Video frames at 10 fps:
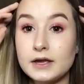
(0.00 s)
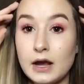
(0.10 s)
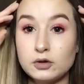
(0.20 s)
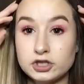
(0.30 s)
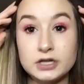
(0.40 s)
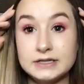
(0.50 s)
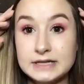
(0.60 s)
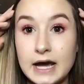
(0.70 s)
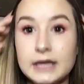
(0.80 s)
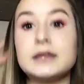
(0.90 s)
I was gonna
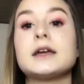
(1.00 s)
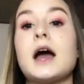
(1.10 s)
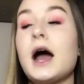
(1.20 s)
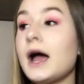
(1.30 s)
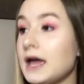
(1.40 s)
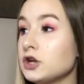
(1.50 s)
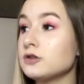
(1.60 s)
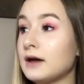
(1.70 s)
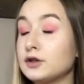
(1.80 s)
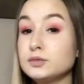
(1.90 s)
die. Like, I had to go to the
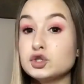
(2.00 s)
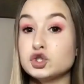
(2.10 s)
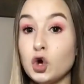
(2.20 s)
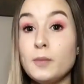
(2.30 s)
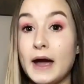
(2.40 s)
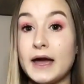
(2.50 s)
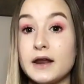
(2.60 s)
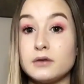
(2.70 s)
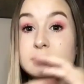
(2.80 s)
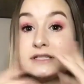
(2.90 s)
bathroom so bad, and
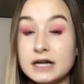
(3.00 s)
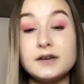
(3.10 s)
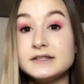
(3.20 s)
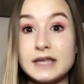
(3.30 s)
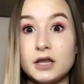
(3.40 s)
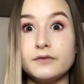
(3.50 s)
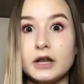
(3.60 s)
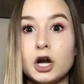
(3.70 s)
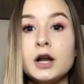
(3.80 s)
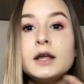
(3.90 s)
I was stuck in this
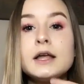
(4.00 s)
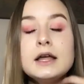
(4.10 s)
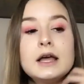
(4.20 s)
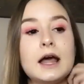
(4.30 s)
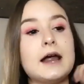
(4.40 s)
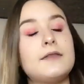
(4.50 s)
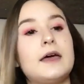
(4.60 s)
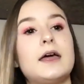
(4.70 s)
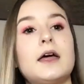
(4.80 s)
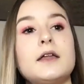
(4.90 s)
elevator. And
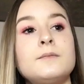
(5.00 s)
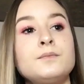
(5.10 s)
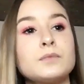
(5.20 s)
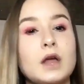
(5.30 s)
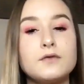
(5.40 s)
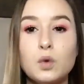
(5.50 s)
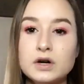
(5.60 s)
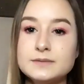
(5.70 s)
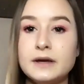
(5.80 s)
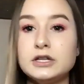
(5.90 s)
then, of
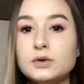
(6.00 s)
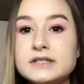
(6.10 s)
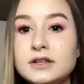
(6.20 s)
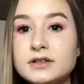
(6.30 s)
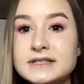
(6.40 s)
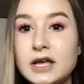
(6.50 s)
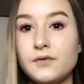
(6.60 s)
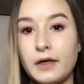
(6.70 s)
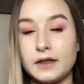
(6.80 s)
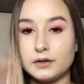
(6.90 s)
course, my nosy little self,
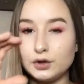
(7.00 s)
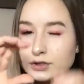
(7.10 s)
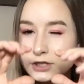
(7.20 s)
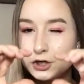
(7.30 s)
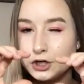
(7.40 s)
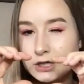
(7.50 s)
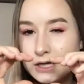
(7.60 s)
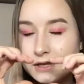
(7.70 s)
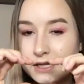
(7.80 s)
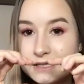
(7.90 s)
I, like, looked
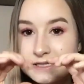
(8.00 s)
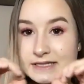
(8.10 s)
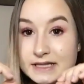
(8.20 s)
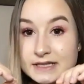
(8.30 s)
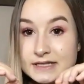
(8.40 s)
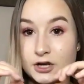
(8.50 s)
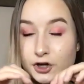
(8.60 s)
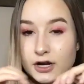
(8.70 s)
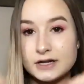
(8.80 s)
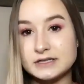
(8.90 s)
underneath, like, to see the security
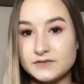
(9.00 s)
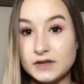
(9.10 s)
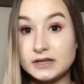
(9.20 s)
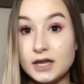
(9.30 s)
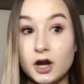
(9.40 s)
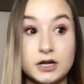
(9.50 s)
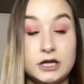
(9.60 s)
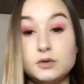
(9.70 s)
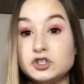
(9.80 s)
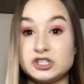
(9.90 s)
guard's feet there, and
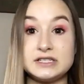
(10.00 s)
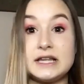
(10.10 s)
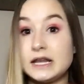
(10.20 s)
he was just standing